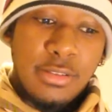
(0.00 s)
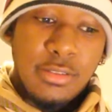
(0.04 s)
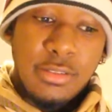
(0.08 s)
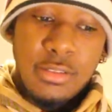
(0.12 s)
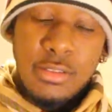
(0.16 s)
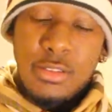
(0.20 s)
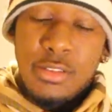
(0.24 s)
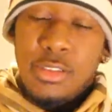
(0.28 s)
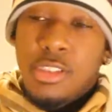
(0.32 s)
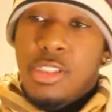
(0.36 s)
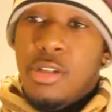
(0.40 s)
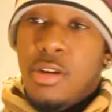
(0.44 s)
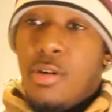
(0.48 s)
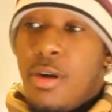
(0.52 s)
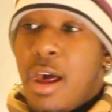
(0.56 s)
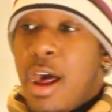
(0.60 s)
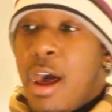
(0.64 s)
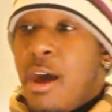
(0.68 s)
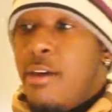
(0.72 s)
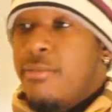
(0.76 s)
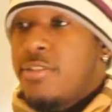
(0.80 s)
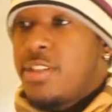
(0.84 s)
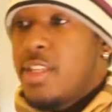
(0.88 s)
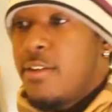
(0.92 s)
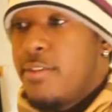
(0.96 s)
So out
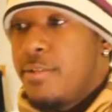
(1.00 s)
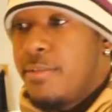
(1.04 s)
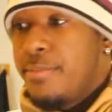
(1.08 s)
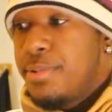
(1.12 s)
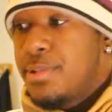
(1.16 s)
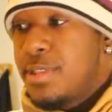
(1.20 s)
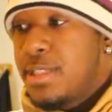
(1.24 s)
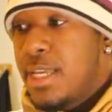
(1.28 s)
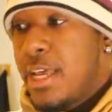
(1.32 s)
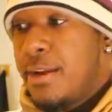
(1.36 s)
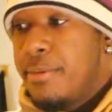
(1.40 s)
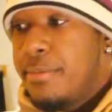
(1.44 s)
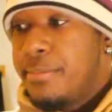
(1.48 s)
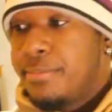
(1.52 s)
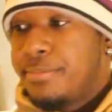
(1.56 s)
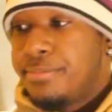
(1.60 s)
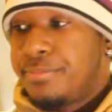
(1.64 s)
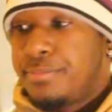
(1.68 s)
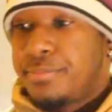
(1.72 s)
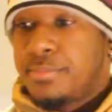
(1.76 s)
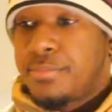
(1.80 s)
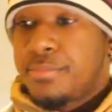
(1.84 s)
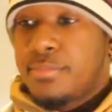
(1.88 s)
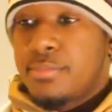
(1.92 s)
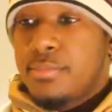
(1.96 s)
of 70%,
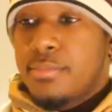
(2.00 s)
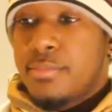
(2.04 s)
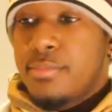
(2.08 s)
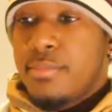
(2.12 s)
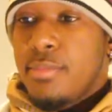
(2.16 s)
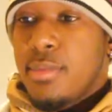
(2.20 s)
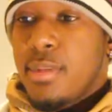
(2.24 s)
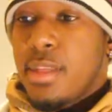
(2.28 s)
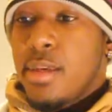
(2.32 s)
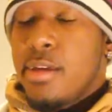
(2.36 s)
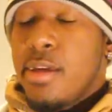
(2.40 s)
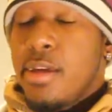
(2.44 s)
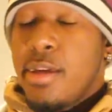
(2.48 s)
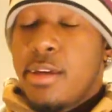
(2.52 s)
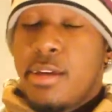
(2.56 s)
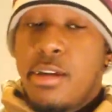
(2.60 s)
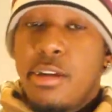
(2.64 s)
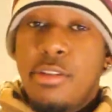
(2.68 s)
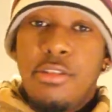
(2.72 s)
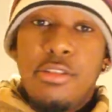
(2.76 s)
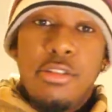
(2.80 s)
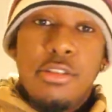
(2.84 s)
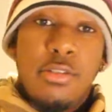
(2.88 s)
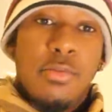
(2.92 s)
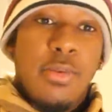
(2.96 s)
it
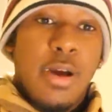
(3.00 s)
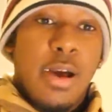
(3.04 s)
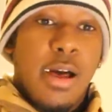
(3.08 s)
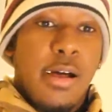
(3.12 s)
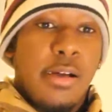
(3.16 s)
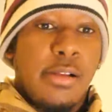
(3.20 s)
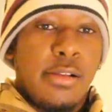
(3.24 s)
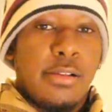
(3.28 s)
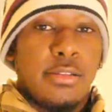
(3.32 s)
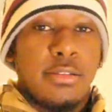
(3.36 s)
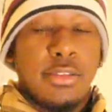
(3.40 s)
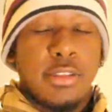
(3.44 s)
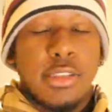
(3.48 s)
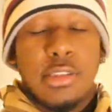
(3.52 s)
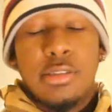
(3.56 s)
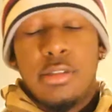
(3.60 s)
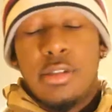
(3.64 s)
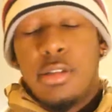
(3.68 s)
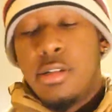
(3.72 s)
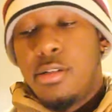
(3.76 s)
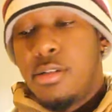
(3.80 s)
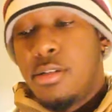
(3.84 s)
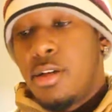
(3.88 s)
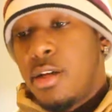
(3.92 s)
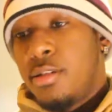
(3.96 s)
could do well, it
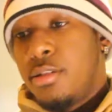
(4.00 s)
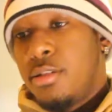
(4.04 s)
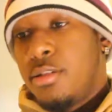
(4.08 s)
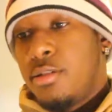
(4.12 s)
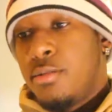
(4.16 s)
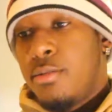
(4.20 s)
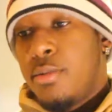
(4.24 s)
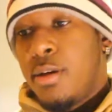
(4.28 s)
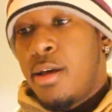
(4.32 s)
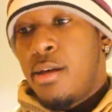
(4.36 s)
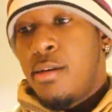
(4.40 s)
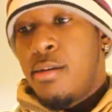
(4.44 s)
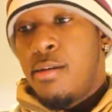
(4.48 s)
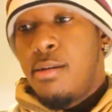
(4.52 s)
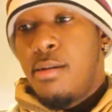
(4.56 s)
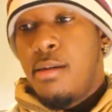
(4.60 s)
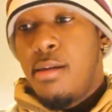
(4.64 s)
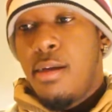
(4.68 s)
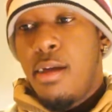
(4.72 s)
could not do well.